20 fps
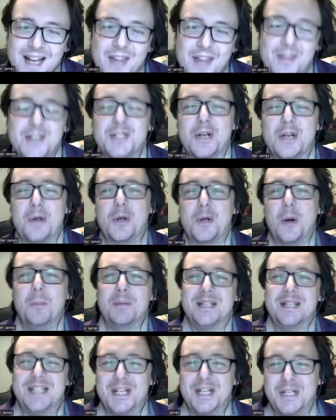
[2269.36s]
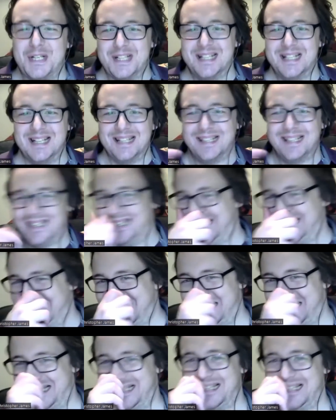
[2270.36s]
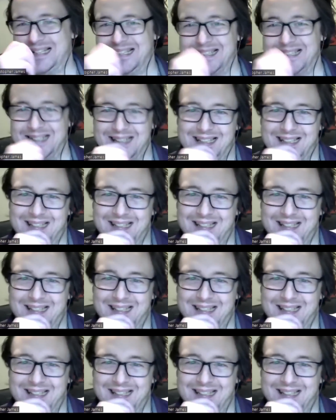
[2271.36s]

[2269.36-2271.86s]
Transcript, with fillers: and there's no competition. yeah, it's all